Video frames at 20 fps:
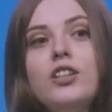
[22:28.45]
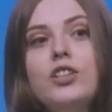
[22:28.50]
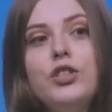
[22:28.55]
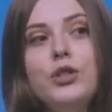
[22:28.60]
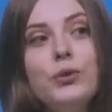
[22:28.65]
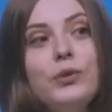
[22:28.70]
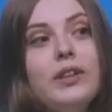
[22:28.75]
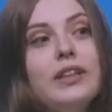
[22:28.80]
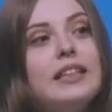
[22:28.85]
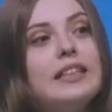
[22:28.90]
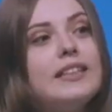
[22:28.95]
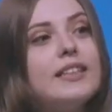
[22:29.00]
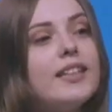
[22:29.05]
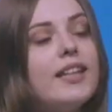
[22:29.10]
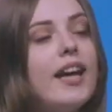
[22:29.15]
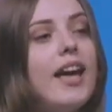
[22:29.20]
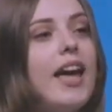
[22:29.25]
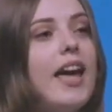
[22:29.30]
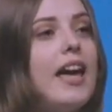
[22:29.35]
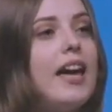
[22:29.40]
do it
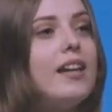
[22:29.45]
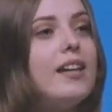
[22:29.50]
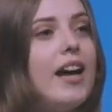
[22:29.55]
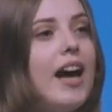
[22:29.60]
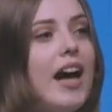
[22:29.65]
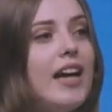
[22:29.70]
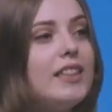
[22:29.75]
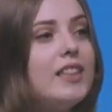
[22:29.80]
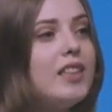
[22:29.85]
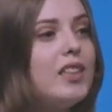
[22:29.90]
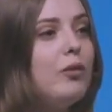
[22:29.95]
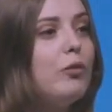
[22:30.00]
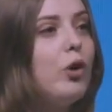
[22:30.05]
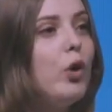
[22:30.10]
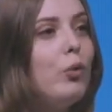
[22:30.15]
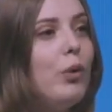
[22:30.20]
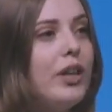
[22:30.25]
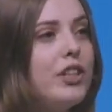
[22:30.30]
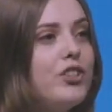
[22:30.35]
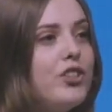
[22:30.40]
and ask them
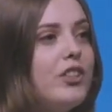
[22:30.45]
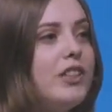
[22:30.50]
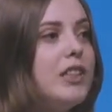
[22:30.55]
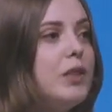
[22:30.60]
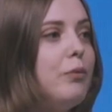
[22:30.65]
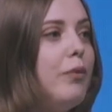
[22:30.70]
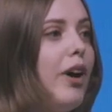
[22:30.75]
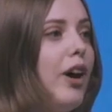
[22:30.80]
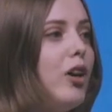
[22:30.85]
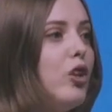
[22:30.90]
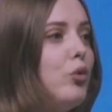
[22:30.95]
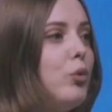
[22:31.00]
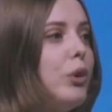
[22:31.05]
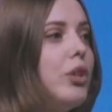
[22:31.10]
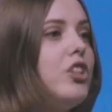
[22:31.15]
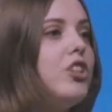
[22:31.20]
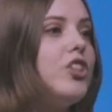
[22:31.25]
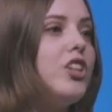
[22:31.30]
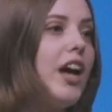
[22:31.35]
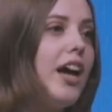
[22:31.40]
questions about
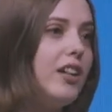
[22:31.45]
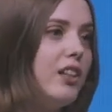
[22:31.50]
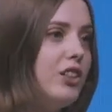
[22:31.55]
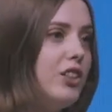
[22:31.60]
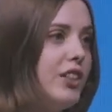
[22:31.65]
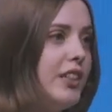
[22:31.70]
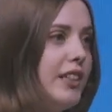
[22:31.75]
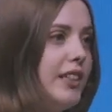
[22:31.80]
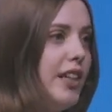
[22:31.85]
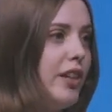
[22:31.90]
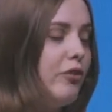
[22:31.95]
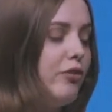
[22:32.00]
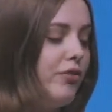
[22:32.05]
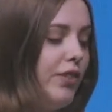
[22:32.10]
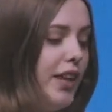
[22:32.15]
what challenges they're